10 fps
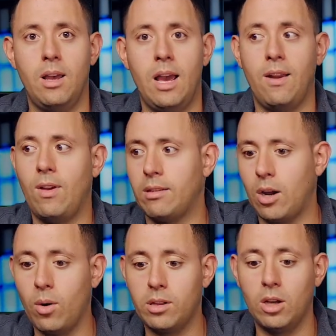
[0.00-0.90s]
And if you ask the
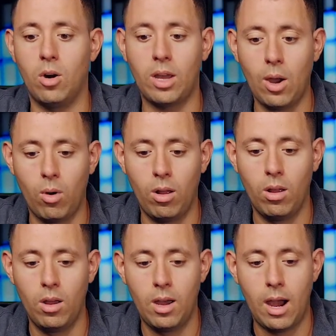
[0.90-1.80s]
question, you go, okay, well,
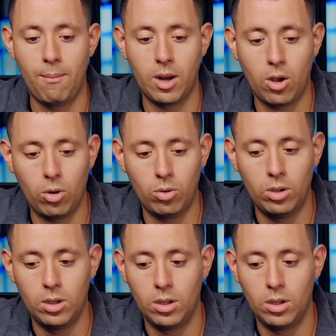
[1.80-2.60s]
I'm going to go